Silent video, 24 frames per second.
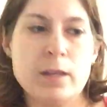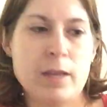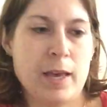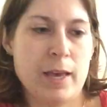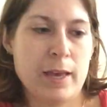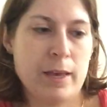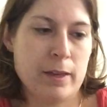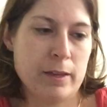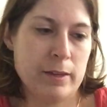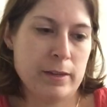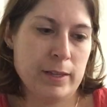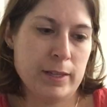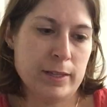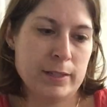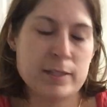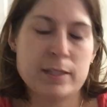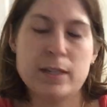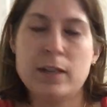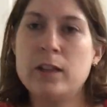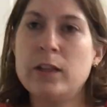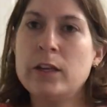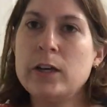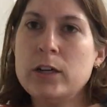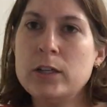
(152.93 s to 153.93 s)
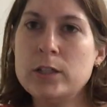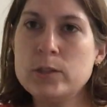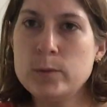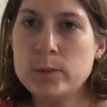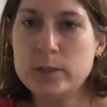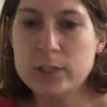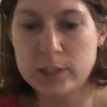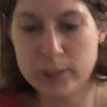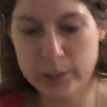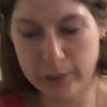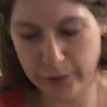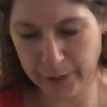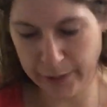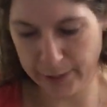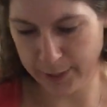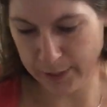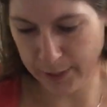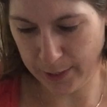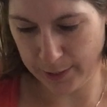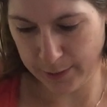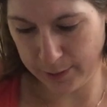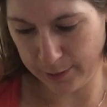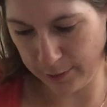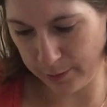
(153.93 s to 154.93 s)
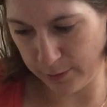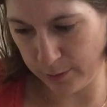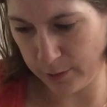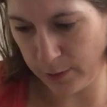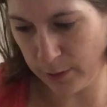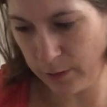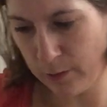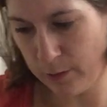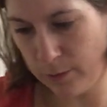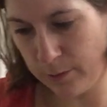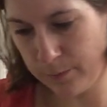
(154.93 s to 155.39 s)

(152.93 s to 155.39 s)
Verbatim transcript: and it's in a large, which is a great size.